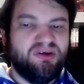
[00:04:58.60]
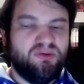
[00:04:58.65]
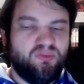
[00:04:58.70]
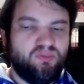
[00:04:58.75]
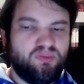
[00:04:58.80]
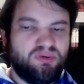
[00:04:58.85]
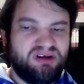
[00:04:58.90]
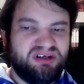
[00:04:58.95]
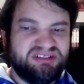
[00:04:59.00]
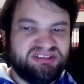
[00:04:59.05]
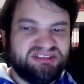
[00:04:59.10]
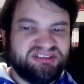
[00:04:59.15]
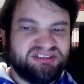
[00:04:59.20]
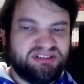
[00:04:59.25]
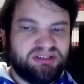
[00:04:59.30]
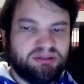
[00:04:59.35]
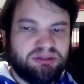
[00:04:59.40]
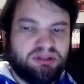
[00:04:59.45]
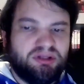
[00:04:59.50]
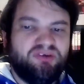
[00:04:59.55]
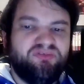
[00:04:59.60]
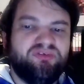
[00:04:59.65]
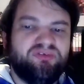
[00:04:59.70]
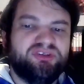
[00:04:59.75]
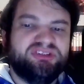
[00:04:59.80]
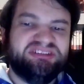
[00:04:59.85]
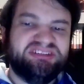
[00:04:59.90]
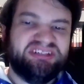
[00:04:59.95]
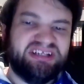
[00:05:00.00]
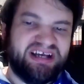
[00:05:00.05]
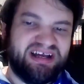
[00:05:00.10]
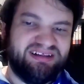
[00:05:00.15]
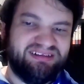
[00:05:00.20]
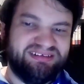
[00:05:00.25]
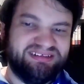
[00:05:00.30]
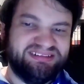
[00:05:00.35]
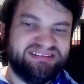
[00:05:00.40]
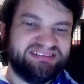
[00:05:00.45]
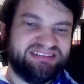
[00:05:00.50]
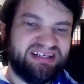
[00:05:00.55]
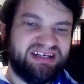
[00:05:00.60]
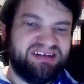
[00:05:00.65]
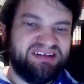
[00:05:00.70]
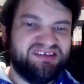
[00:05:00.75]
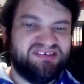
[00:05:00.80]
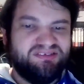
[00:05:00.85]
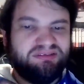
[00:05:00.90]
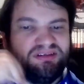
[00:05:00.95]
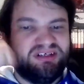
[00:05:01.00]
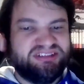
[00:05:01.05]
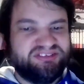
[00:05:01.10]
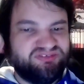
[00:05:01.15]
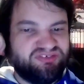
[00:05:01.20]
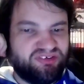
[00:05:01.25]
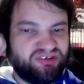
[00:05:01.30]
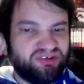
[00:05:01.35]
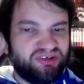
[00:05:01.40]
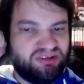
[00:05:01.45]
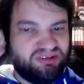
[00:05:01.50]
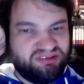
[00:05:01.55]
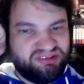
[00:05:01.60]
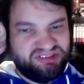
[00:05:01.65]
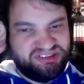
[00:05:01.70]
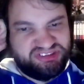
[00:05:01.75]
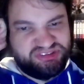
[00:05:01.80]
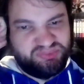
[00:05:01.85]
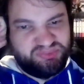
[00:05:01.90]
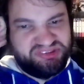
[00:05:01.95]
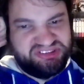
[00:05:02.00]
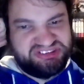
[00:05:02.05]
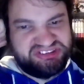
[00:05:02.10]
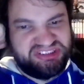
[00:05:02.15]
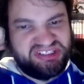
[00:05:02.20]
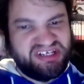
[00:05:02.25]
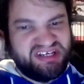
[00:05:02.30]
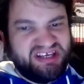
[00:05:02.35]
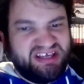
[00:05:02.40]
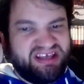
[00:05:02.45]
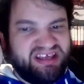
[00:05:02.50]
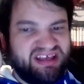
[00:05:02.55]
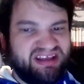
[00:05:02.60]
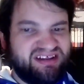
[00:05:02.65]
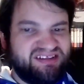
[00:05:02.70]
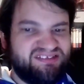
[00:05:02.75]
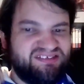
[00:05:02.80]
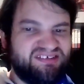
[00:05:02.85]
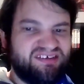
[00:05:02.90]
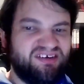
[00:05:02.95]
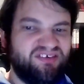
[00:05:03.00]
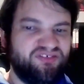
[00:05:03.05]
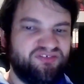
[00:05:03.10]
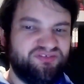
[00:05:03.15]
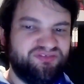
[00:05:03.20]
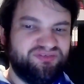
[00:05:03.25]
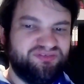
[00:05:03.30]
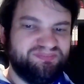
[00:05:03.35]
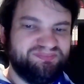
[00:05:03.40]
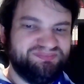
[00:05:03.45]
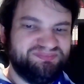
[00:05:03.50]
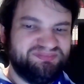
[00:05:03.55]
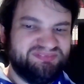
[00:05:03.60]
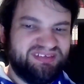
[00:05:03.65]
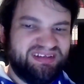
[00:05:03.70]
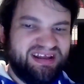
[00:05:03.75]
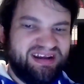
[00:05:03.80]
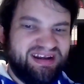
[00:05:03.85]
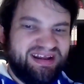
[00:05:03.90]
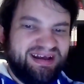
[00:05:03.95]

was Clover's talent and his lust for knowledge, which in itself, and